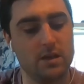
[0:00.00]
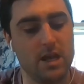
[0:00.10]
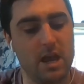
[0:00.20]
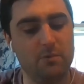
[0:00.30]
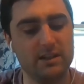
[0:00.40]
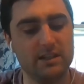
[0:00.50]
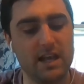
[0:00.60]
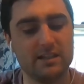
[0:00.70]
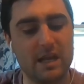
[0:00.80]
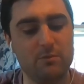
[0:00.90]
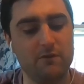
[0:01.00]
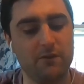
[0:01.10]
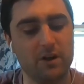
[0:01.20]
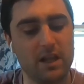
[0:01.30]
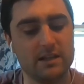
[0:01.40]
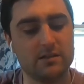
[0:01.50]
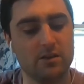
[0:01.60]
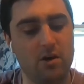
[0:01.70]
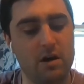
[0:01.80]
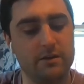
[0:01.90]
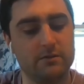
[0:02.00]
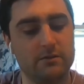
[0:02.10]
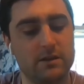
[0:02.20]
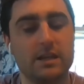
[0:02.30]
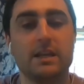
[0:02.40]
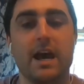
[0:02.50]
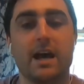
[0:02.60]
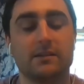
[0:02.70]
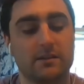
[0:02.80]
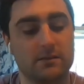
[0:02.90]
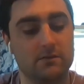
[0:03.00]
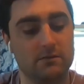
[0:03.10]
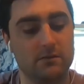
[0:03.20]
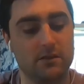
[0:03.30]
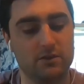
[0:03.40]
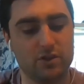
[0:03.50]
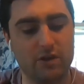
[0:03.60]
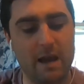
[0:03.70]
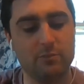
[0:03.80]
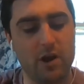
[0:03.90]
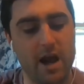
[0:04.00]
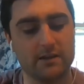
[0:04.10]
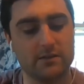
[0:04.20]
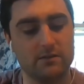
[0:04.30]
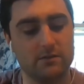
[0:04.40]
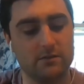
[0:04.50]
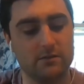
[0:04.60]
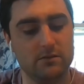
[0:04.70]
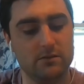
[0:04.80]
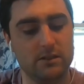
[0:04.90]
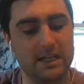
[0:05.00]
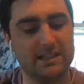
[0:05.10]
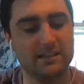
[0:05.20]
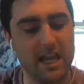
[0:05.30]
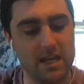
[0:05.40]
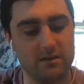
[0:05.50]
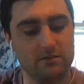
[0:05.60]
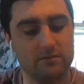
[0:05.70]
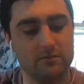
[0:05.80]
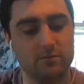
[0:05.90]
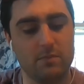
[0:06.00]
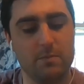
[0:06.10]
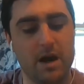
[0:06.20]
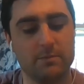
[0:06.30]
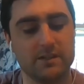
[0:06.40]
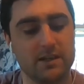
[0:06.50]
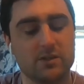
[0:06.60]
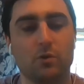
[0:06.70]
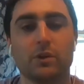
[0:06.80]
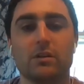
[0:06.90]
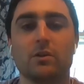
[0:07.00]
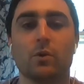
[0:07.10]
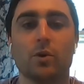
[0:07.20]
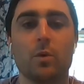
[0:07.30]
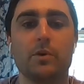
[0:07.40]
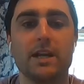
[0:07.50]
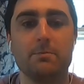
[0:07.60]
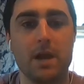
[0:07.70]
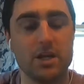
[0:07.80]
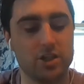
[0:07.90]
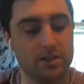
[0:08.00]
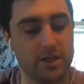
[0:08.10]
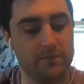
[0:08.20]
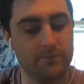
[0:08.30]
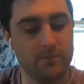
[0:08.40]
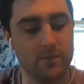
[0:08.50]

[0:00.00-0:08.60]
"And when's the last time you fertilized the lawn?" he asks. "There's crabgrass." "It's late," my mom says, holding the door open impatiently.